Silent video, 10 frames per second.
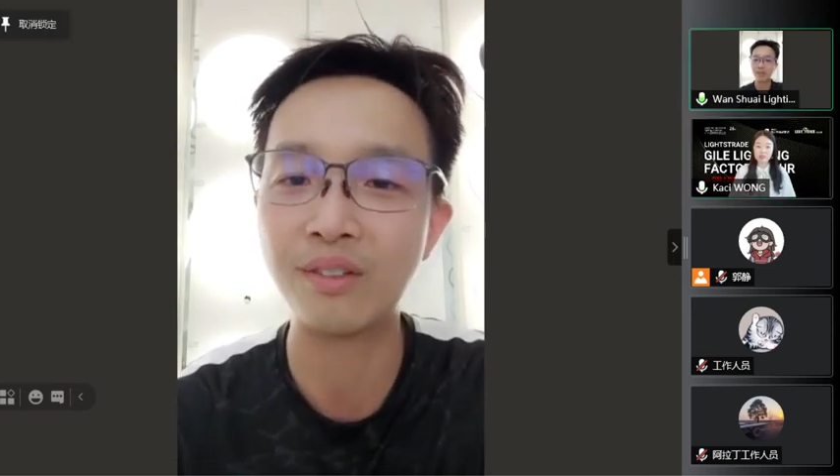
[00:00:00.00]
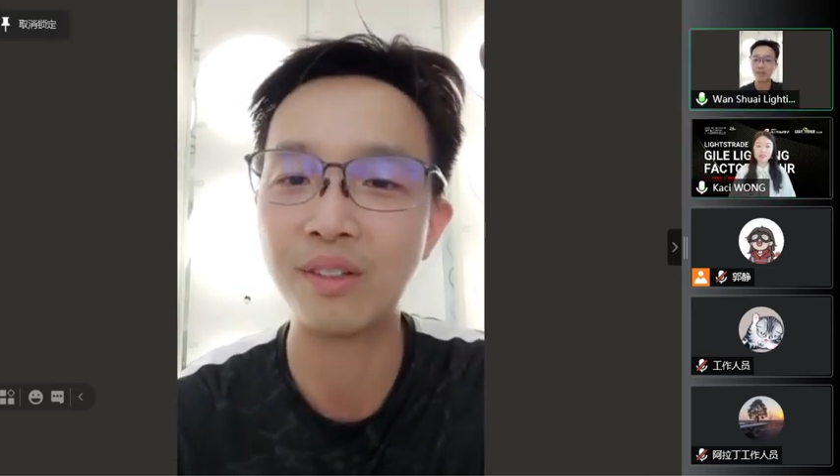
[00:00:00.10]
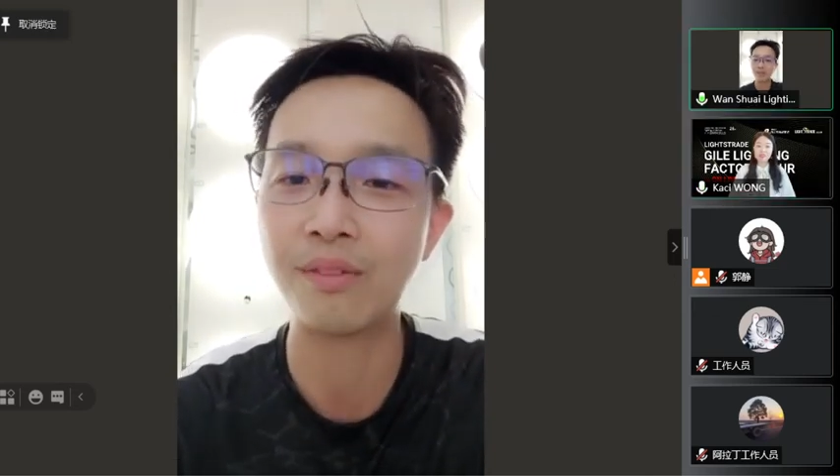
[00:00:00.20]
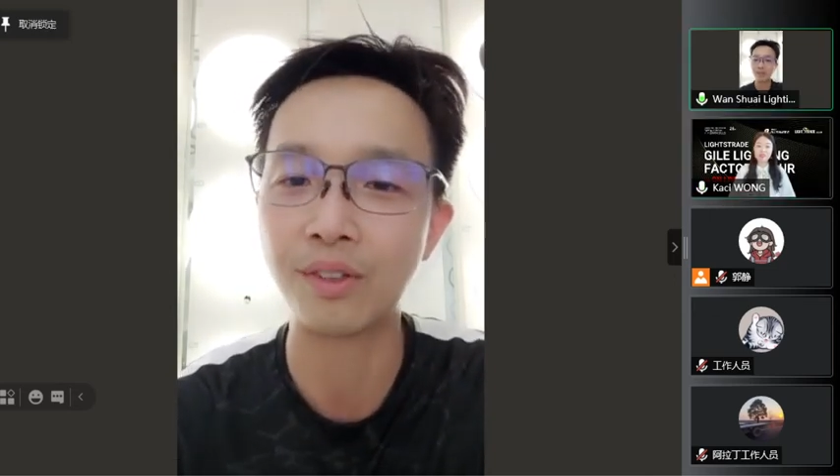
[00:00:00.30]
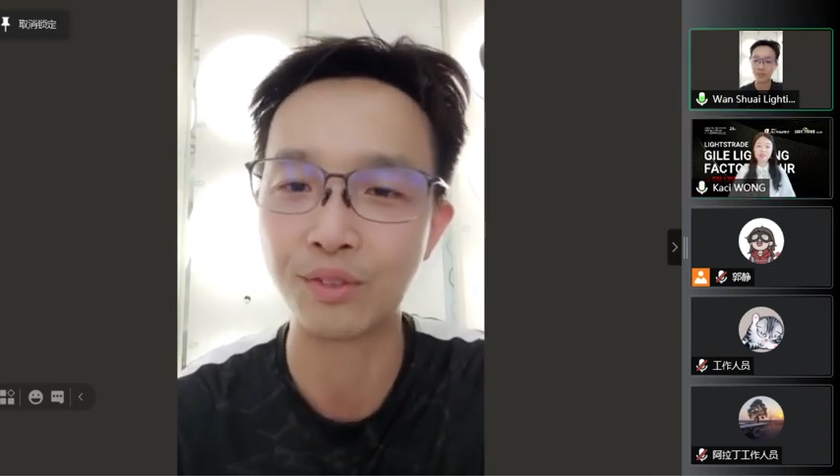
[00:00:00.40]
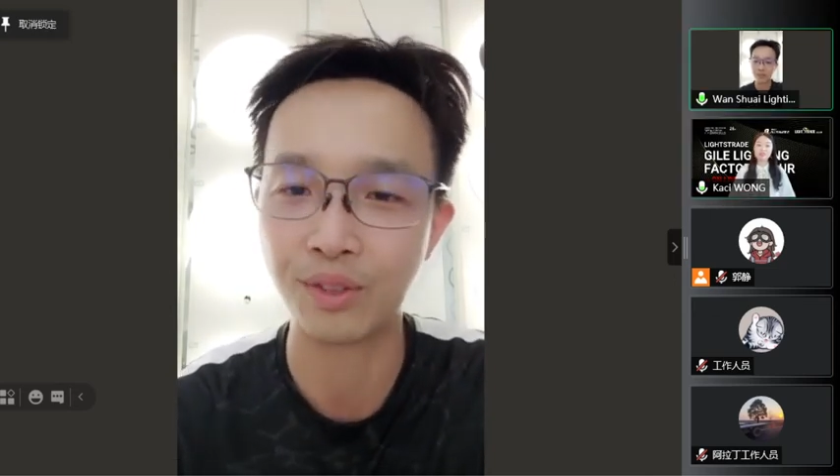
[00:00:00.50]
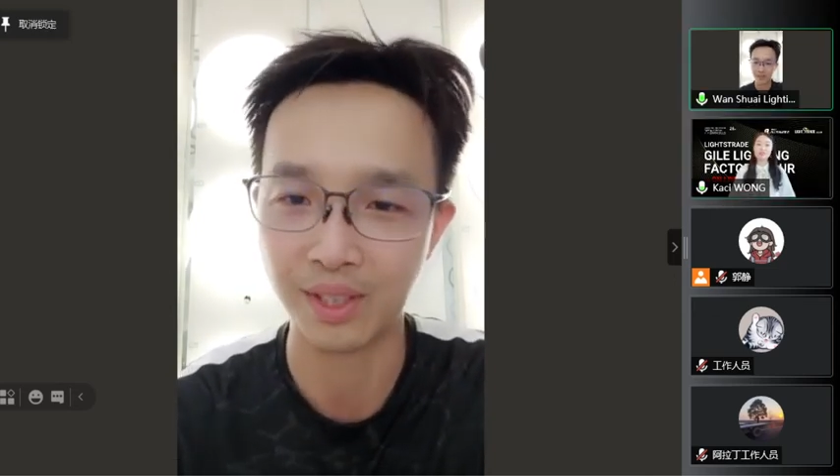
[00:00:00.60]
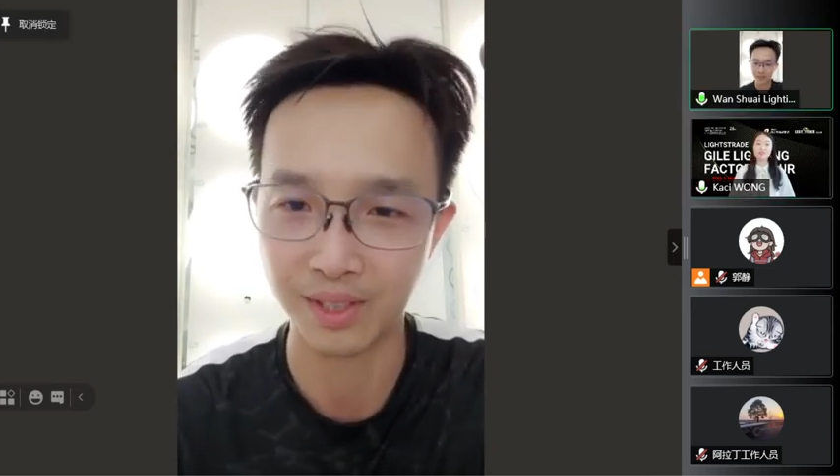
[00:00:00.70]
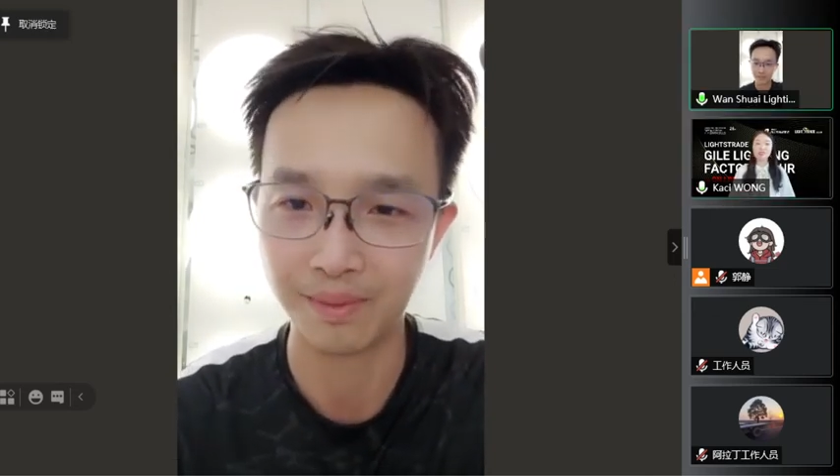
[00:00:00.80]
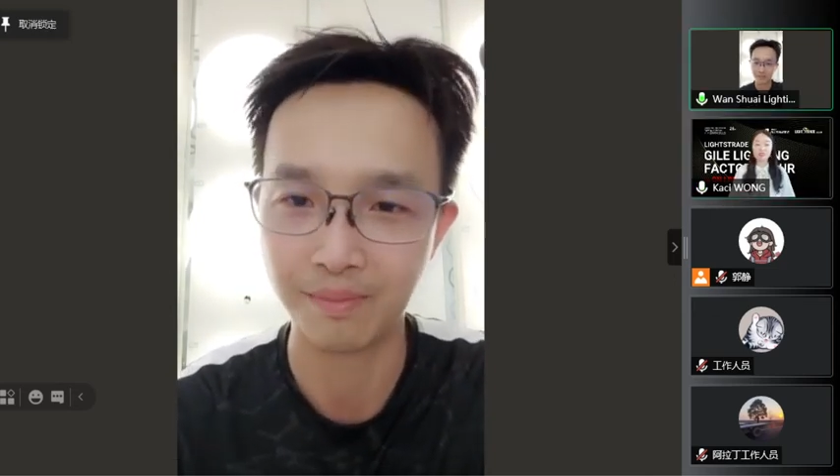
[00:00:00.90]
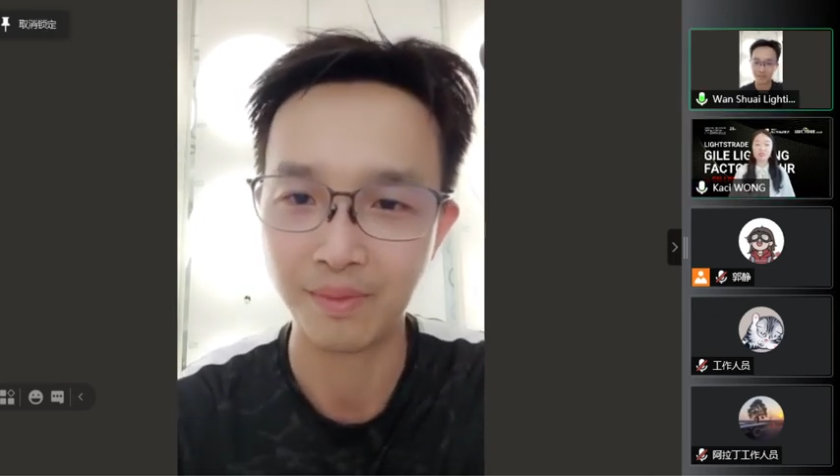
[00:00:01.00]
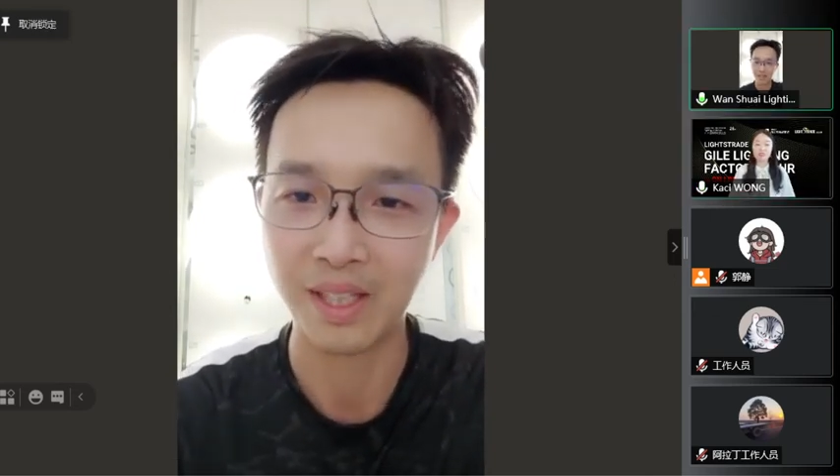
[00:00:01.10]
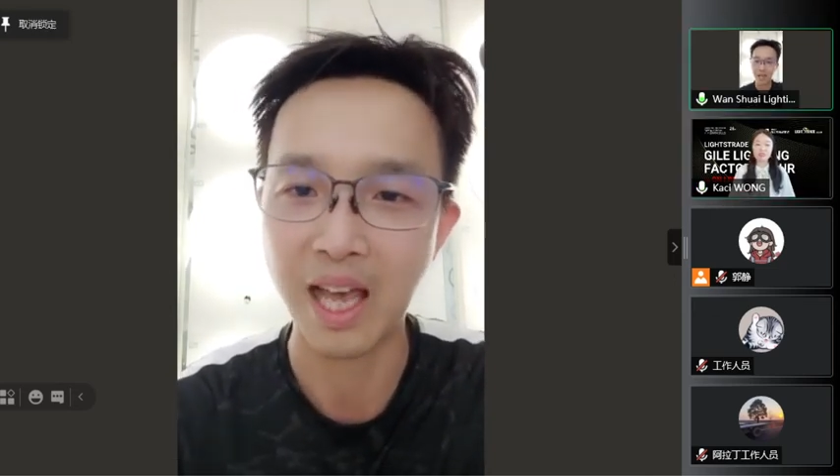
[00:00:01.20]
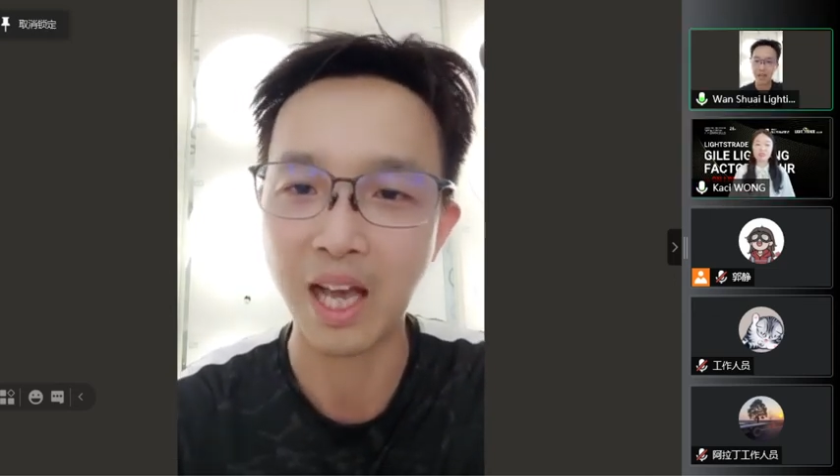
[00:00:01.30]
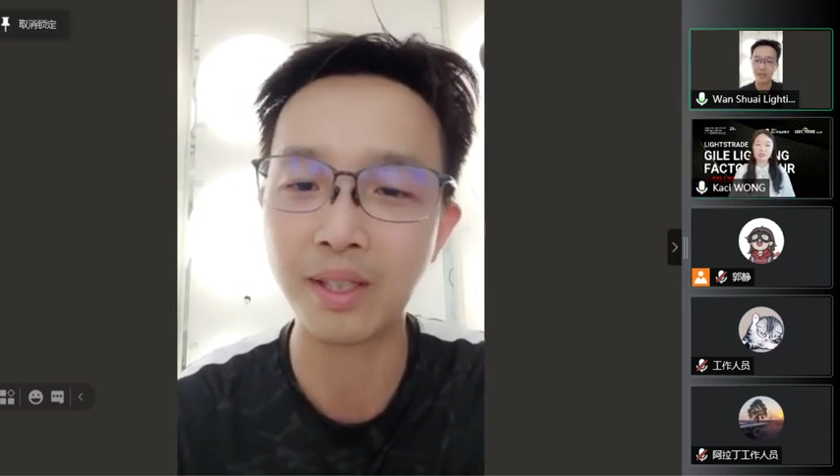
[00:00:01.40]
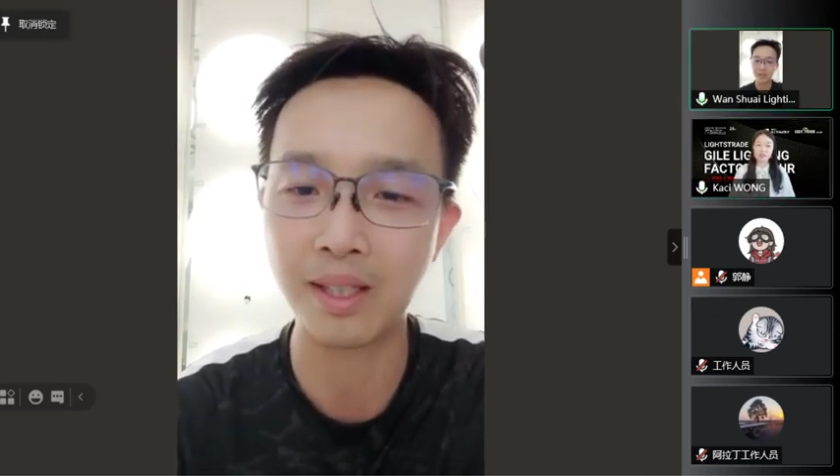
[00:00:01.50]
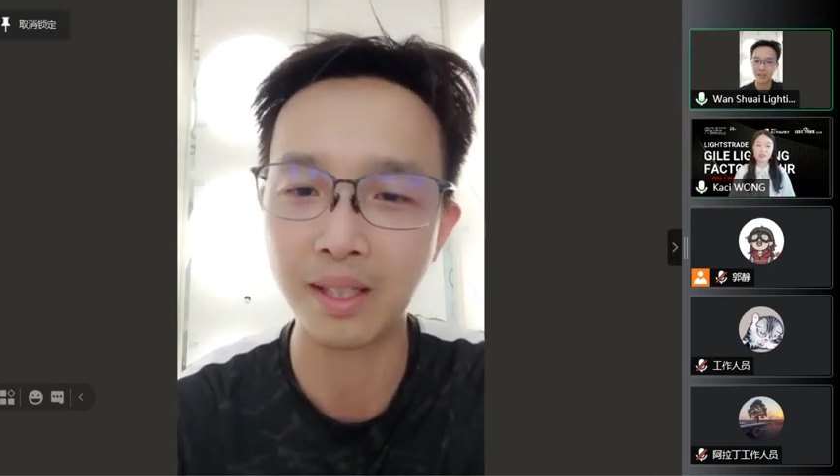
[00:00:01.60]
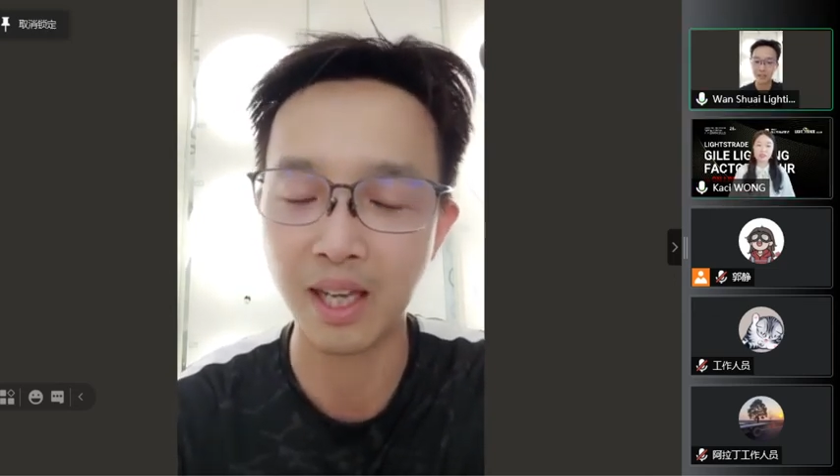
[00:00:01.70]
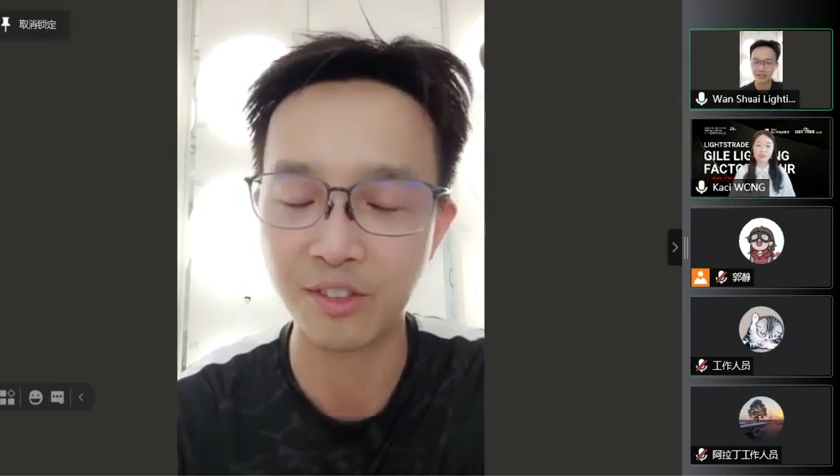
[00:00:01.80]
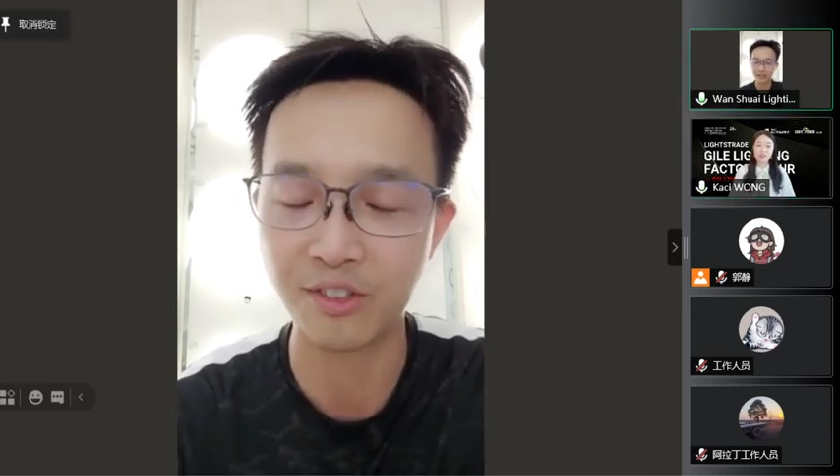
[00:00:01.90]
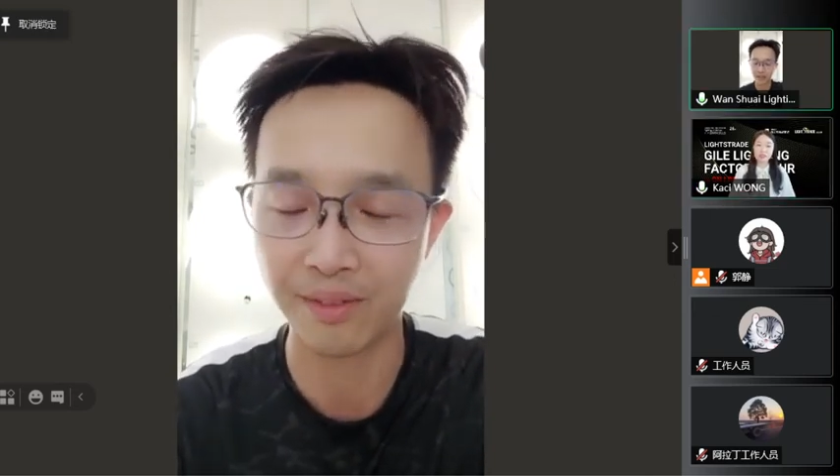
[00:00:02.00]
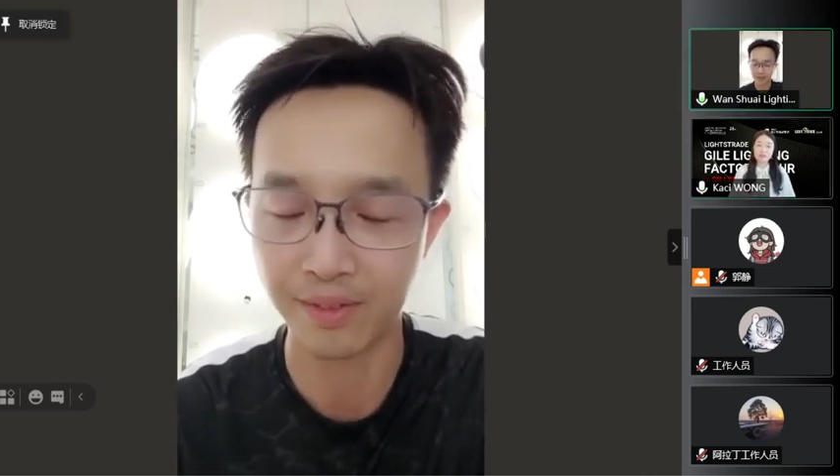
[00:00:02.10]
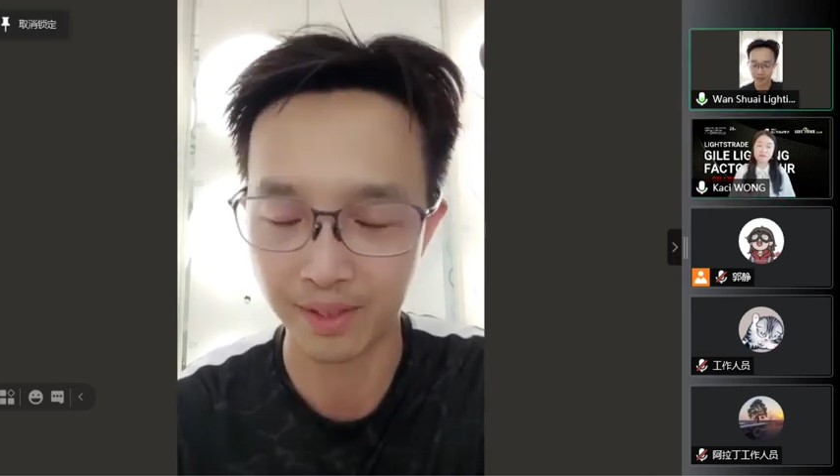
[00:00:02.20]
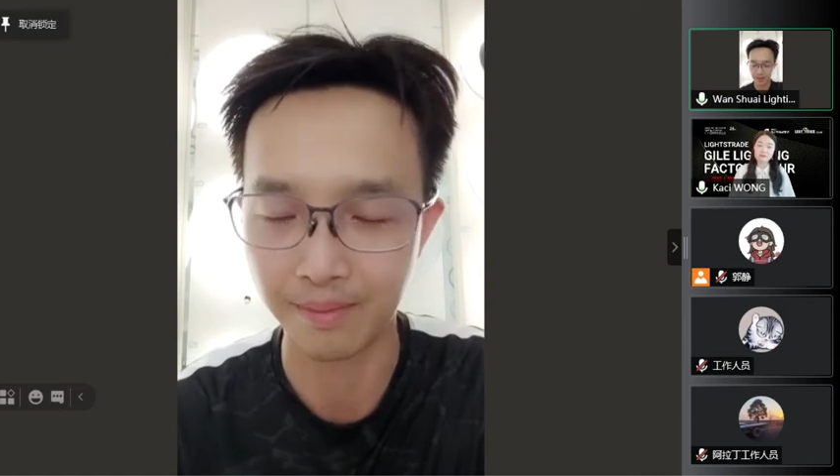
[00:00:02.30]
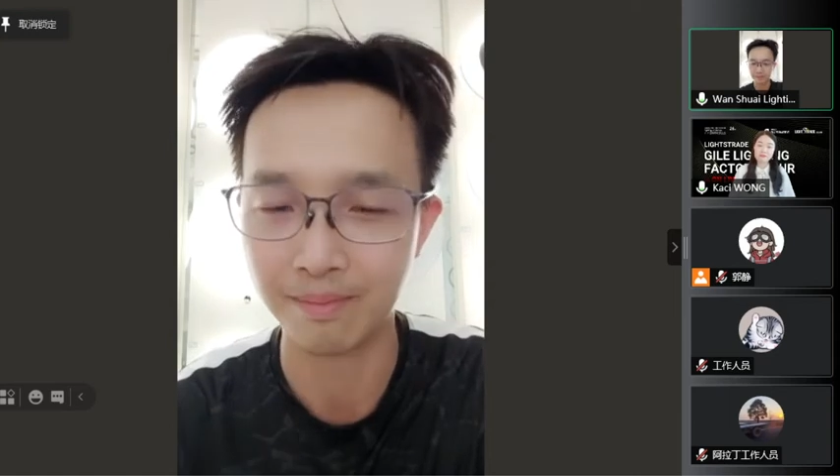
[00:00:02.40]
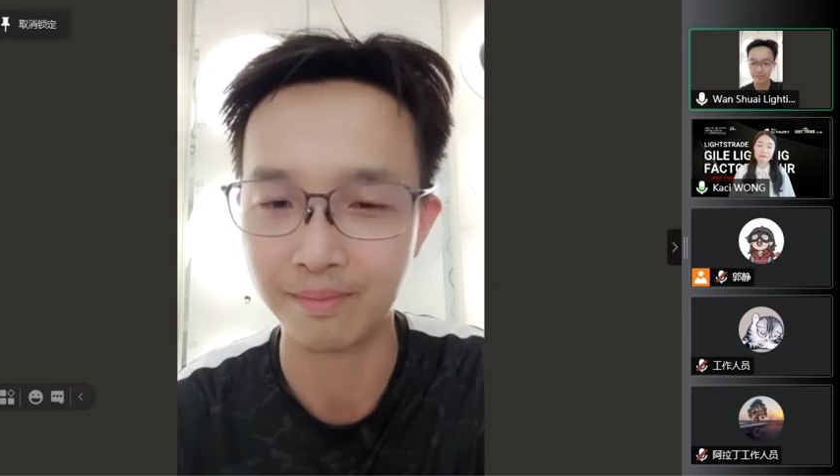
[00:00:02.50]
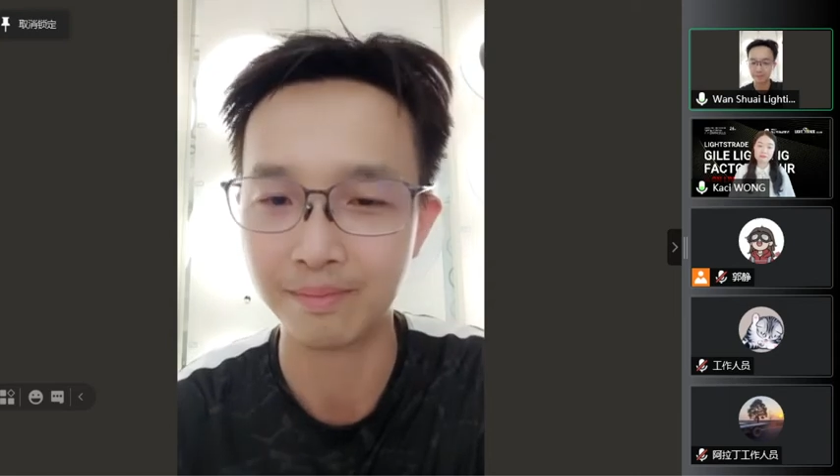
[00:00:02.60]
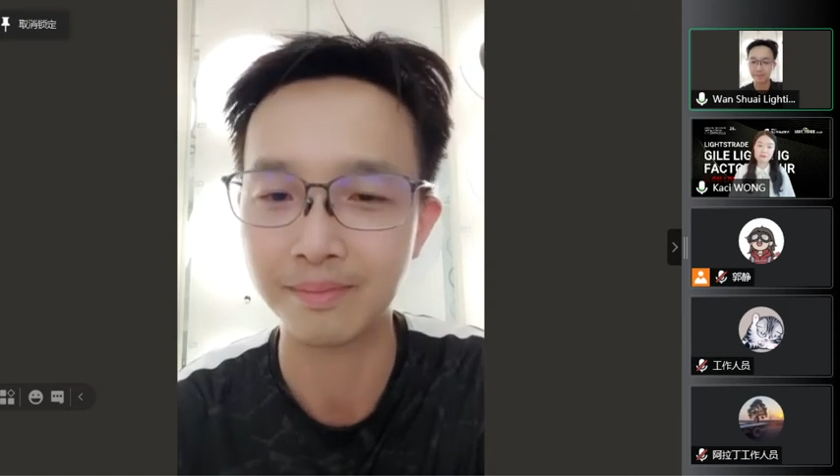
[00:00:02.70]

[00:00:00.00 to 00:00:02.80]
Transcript: Warranty for 3 years. LED and driver.